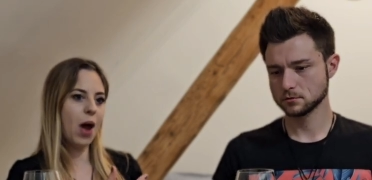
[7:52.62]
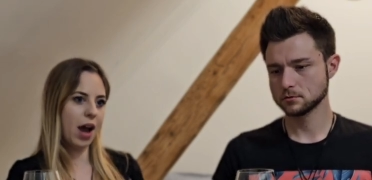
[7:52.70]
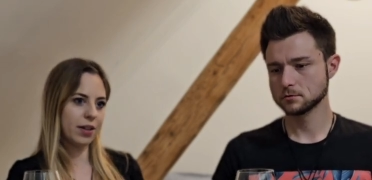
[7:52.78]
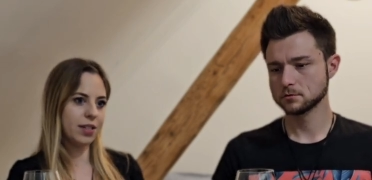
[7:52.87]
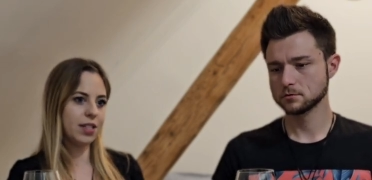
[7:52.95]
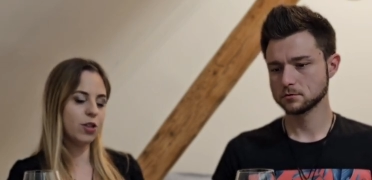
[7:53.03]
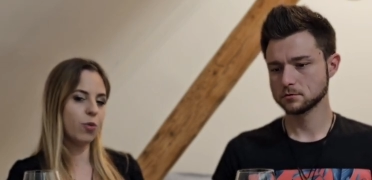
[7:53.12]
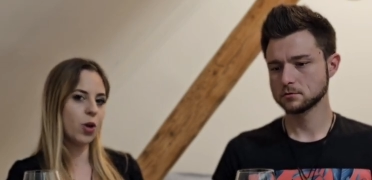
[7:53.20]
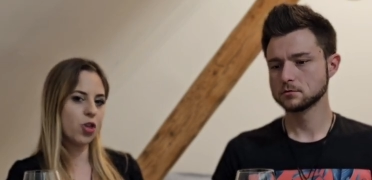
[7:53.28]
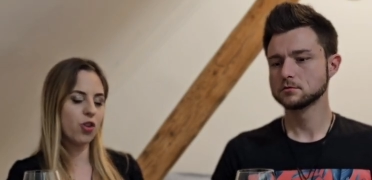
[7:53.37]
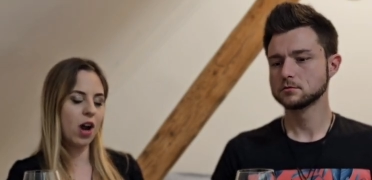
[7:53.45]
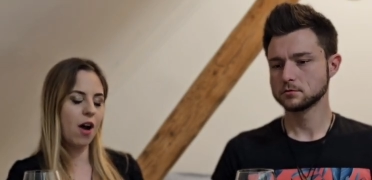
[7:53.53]
Speaker 1: practices of
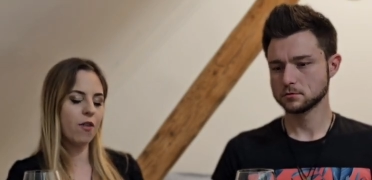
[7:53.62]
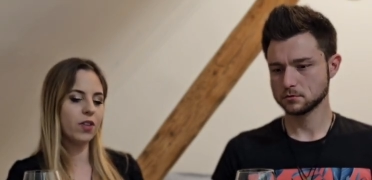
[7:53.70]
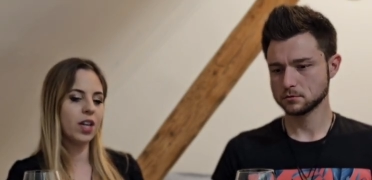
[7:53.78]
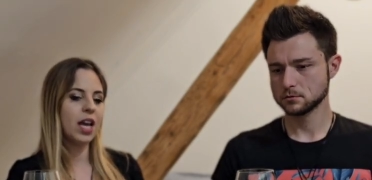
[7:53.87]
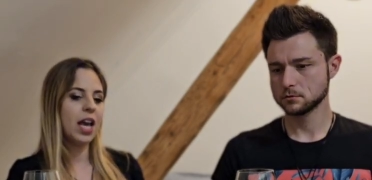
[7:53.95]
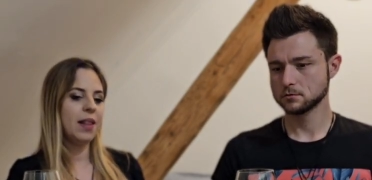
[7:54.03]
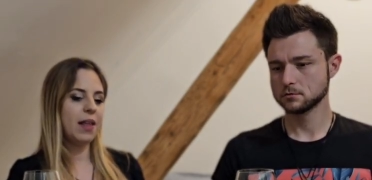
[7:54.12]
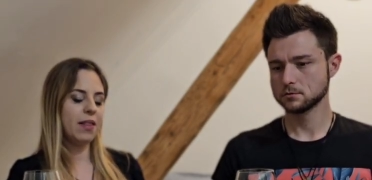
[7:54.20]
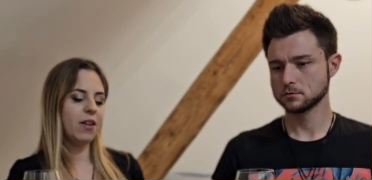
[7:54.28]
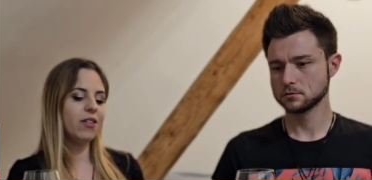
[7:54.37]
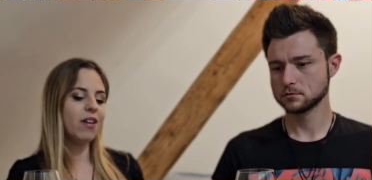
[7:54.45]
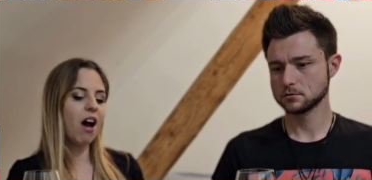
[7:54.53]
witchcraft that are
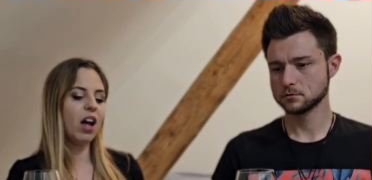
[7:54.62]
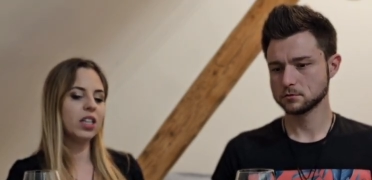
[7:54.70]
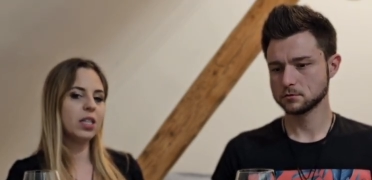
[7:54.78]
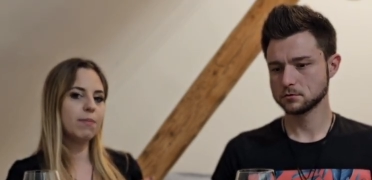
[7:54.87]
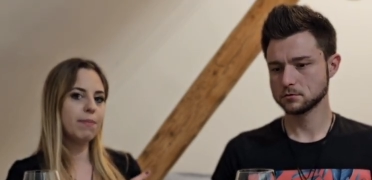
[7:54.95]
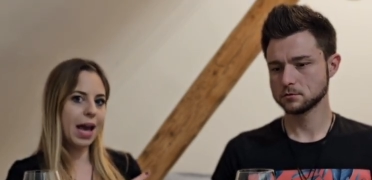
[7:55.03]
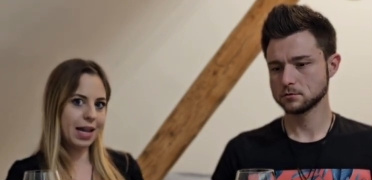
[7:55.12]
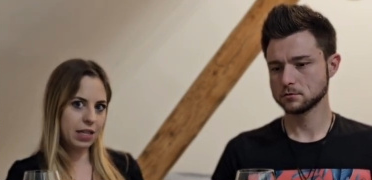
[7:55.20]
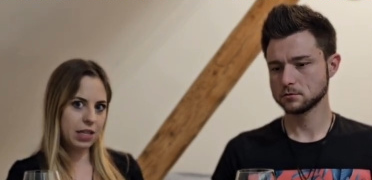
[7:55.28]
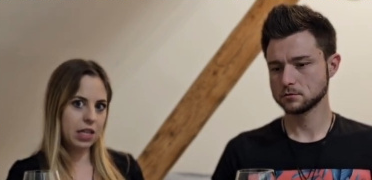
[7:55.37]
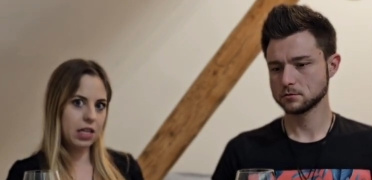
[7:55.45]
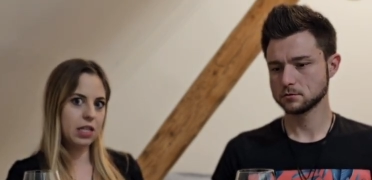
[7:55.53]
not
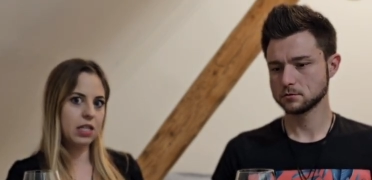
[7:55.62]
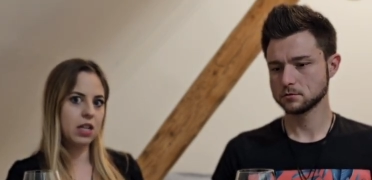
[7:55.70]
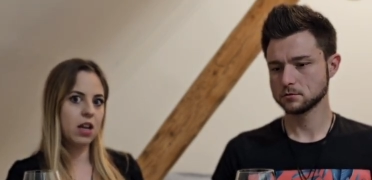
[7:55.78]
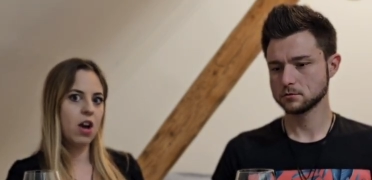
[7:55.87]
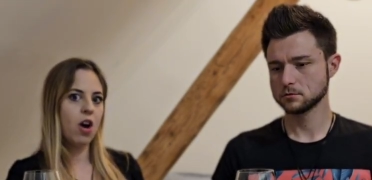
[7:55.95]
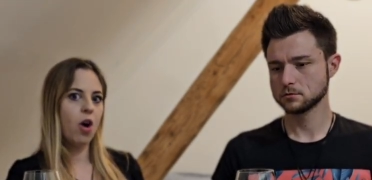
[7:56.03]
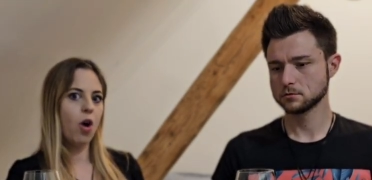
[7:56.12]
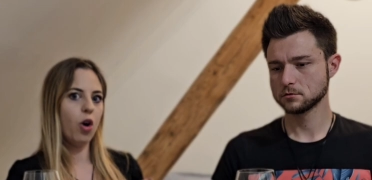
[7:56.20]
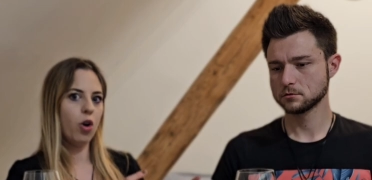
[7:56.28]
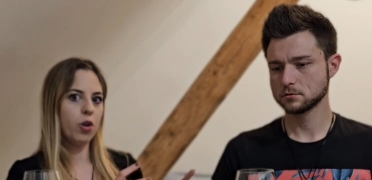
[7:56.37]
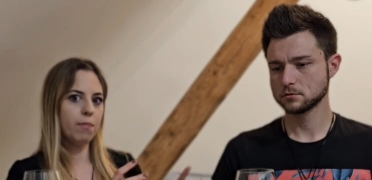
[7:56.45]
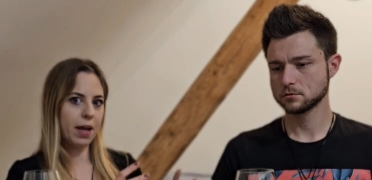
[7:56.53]
dependent
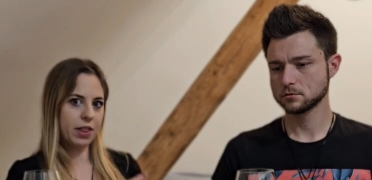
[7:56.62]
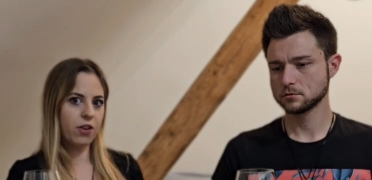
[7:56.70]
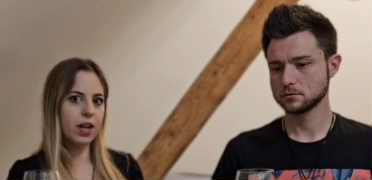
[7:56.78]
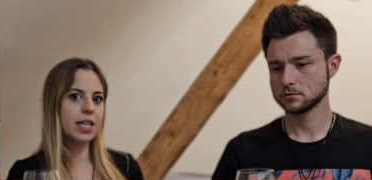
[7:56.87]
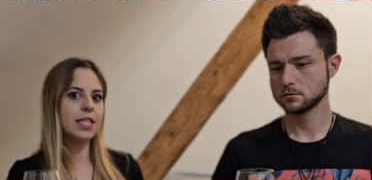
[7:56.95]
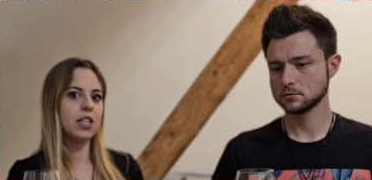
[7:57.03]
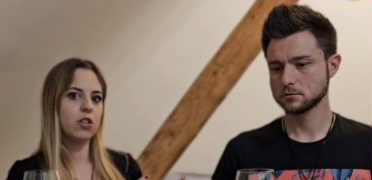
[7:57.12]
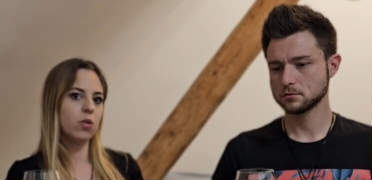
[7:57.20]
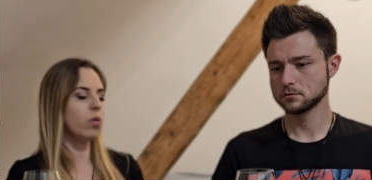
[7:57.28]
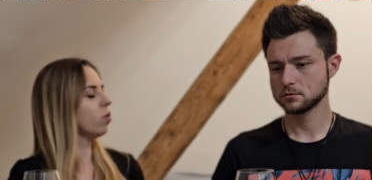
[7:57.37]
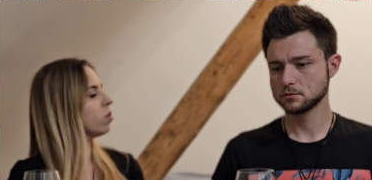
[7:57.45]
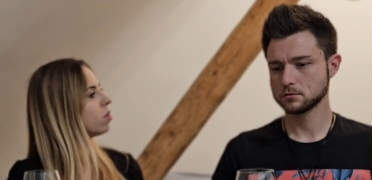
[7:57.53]
on materialistic
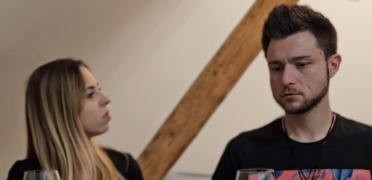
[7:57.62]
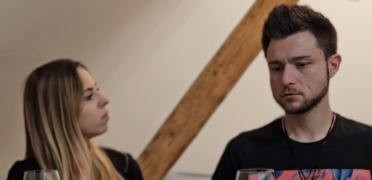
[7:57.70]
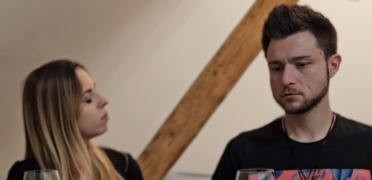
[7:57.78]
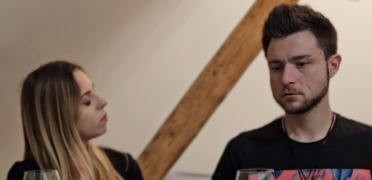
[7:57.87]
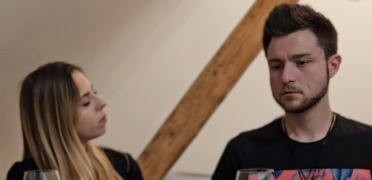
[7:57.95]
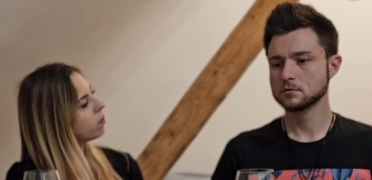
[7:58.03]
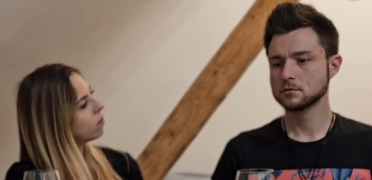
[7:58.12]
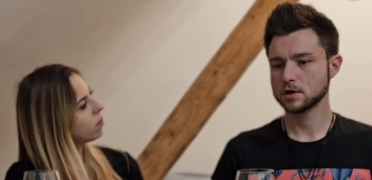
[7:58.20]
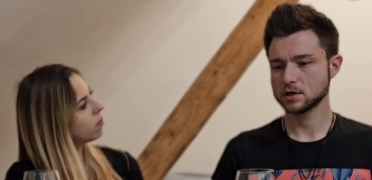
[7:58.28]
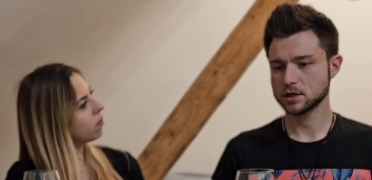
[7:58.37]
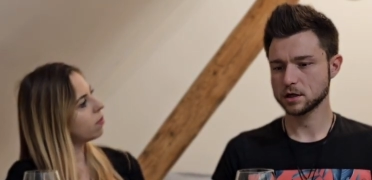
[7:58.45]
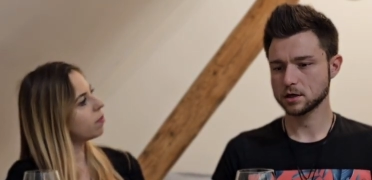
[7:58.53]
tools.
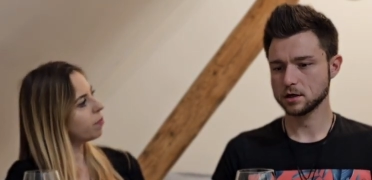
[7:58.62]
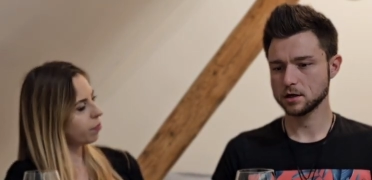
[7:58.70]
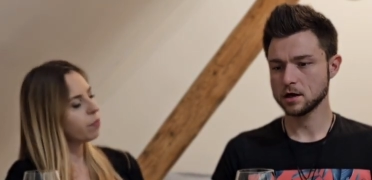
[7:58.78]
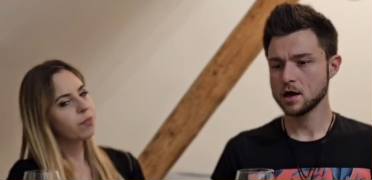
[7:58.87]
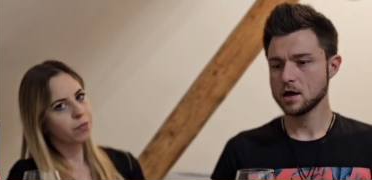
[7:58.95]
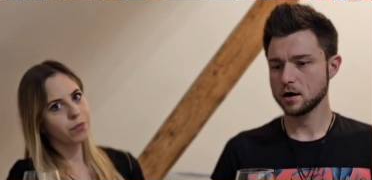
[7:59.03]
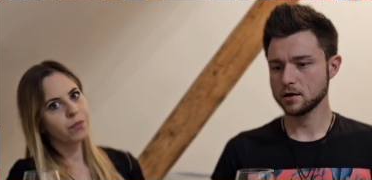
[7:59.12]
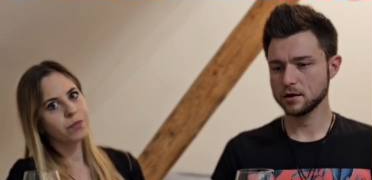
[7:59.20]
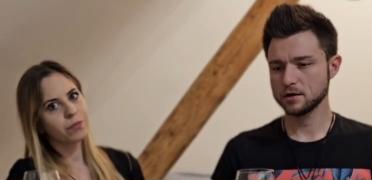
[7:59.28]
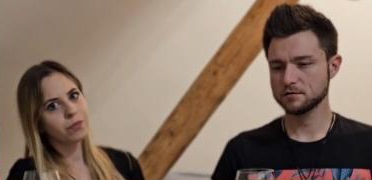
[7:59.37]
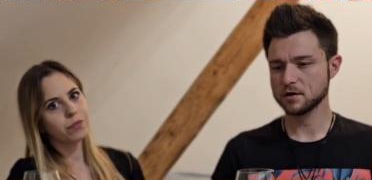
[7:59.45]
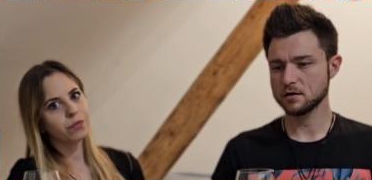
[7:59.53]
Speaker 2: Exactly. I think
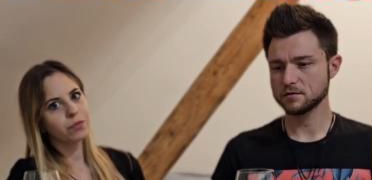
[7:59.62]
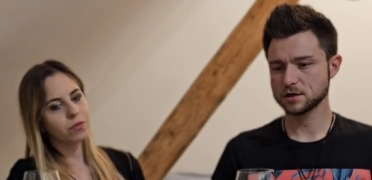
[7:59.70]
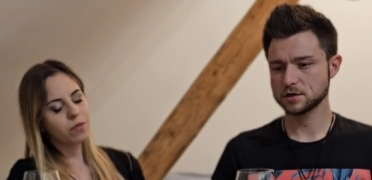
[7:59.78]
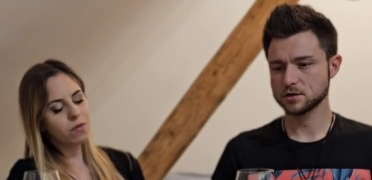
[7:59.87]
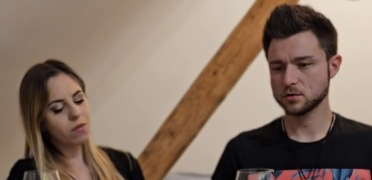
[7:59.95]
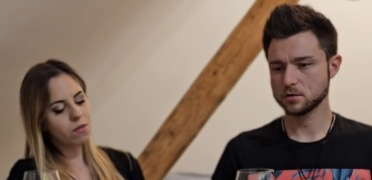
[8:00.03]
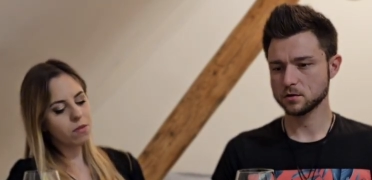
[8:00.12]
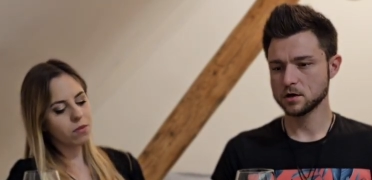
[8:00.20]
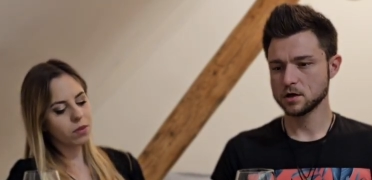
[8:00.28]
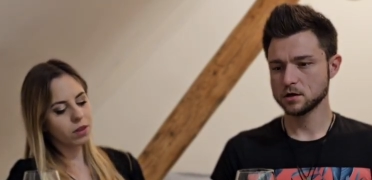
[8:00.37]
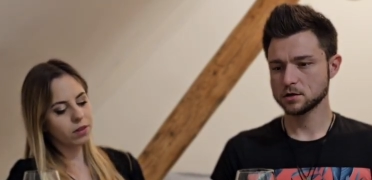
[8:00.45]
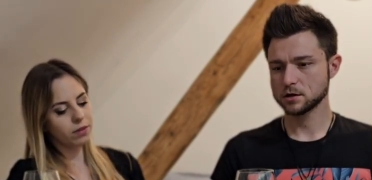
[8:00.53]
you've covered it all.
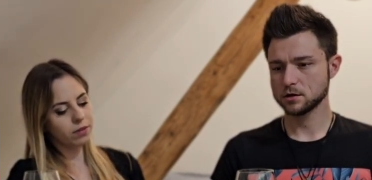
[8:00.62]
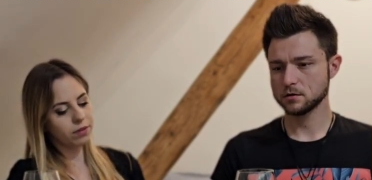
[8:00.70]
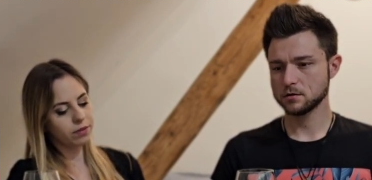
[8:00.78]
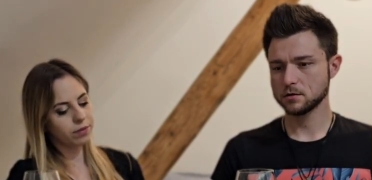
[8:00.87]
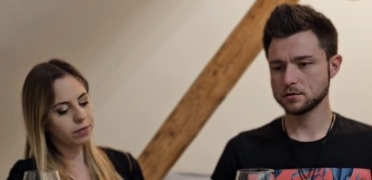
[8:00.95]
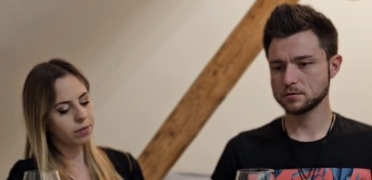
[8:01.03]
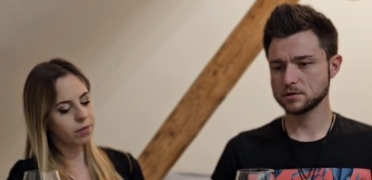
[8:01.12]
So uh,